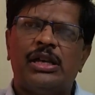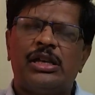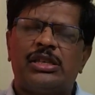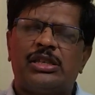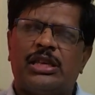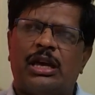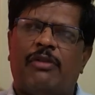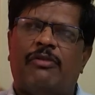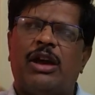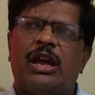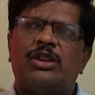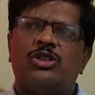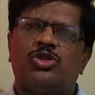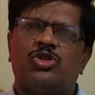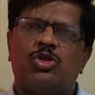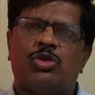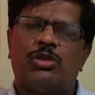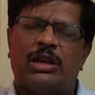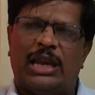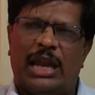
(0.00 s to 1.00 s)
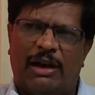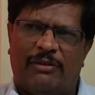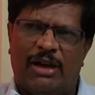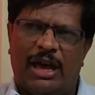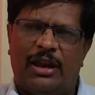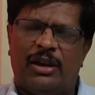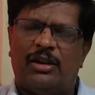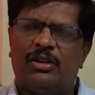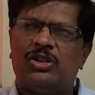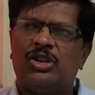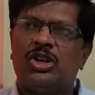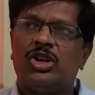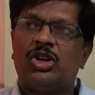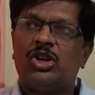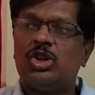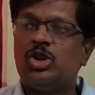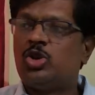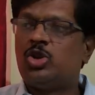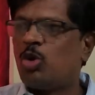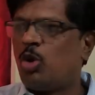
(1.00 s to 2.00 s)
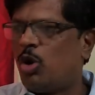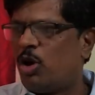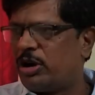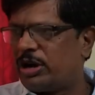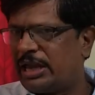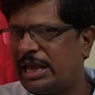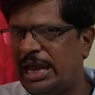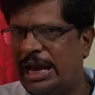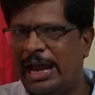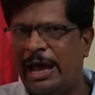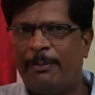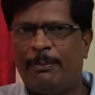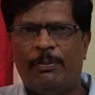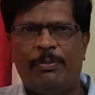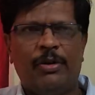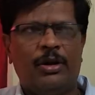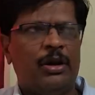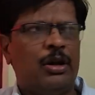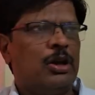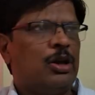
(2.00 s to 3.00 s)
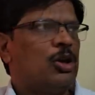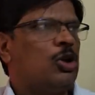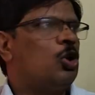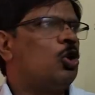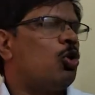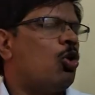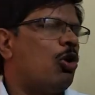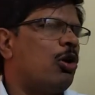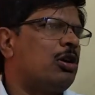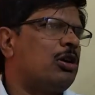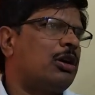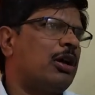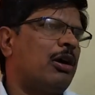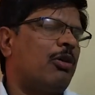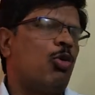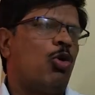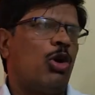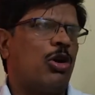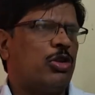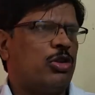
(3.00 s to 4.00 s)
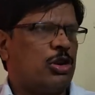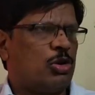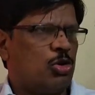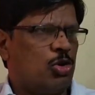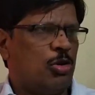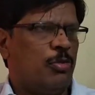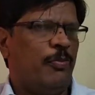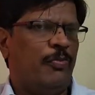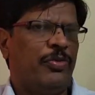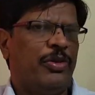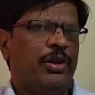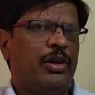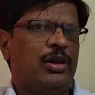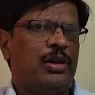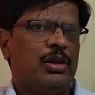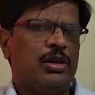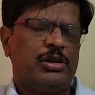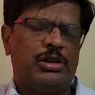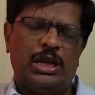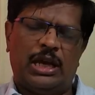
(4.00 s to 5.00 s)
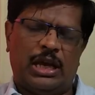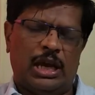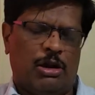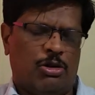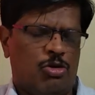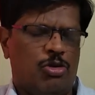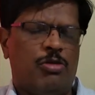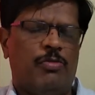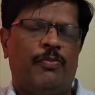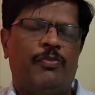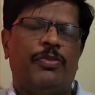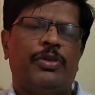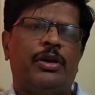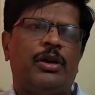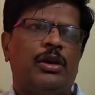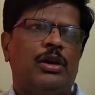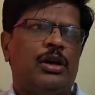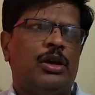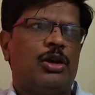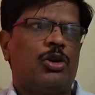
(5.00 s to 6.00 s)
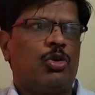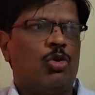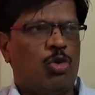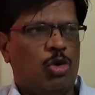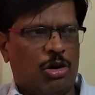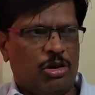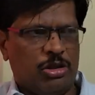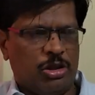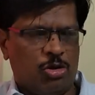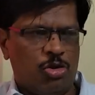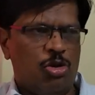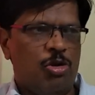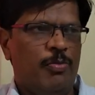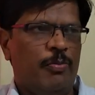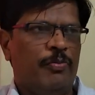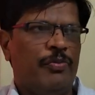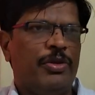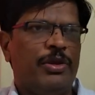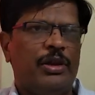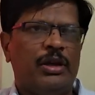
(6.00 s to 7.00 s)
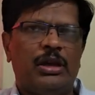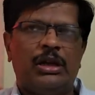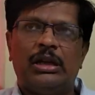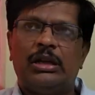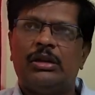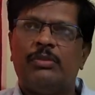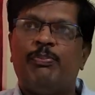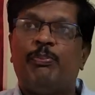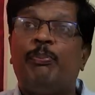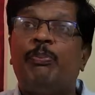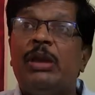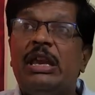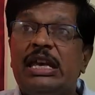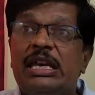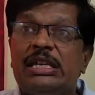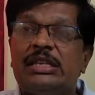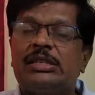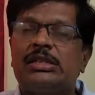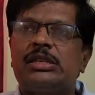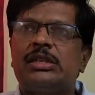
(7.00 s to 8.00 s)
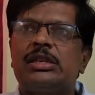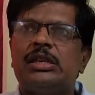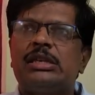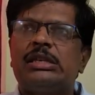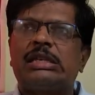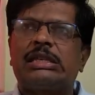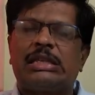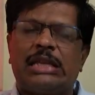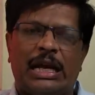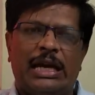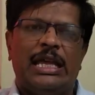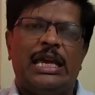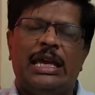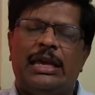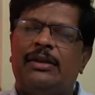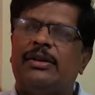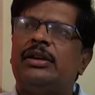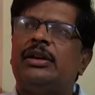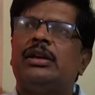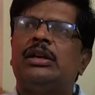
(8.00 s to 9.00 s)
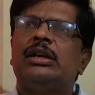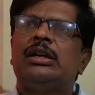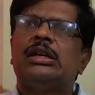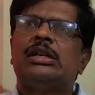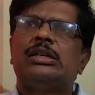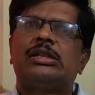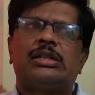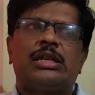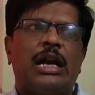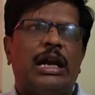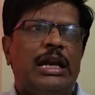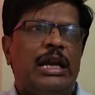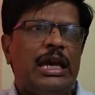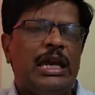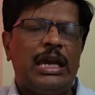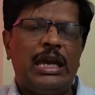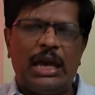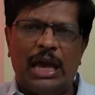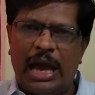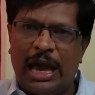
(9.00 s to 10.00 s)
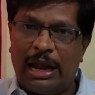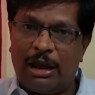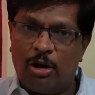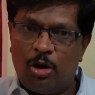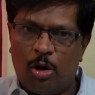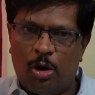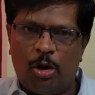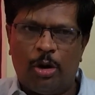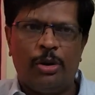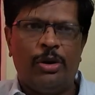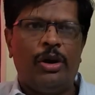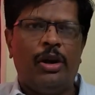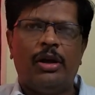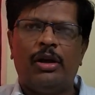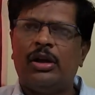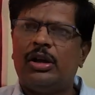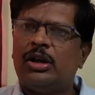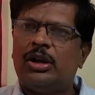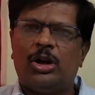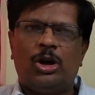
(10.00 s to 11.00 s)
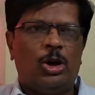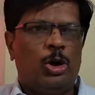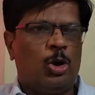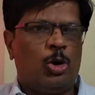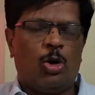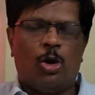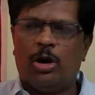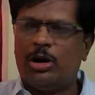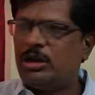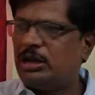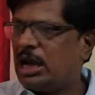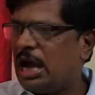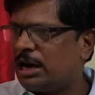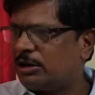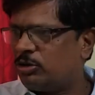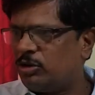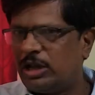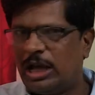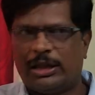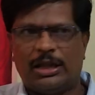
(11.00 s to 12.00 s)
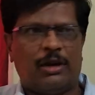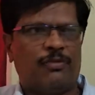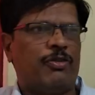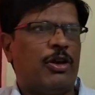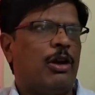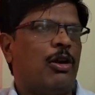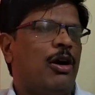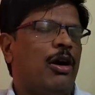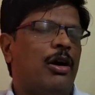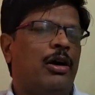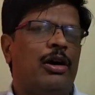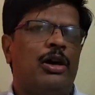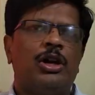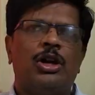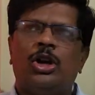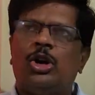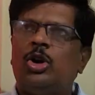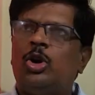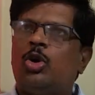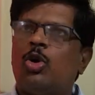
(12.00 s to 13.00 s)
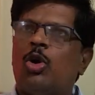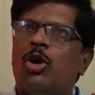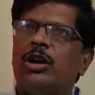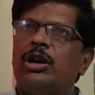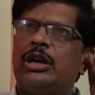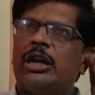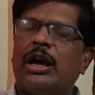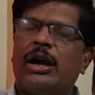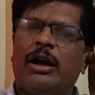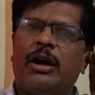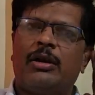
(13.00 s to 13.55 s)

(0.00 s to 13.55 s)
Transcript: 7 to 11, don't get up, don't go to the room, take a room, go to the room. Please study alone. Don't talk to the other fellow, don't